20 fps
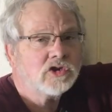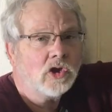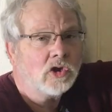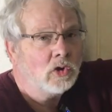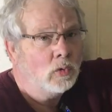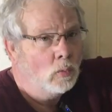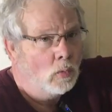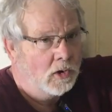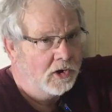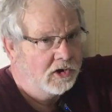
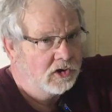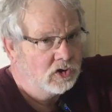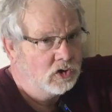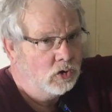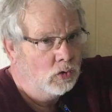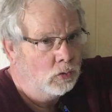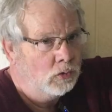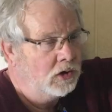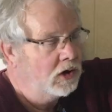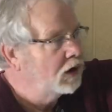you want a
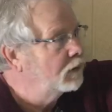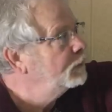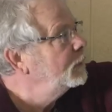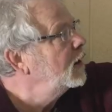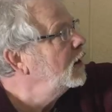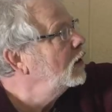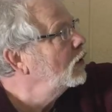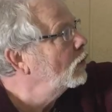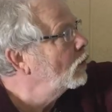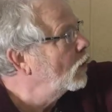union
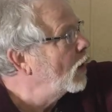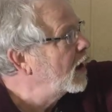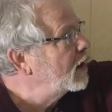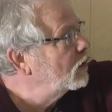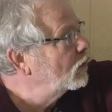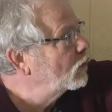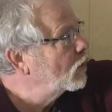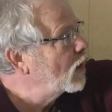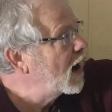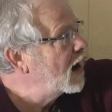right
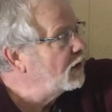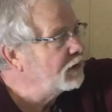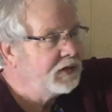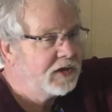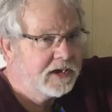around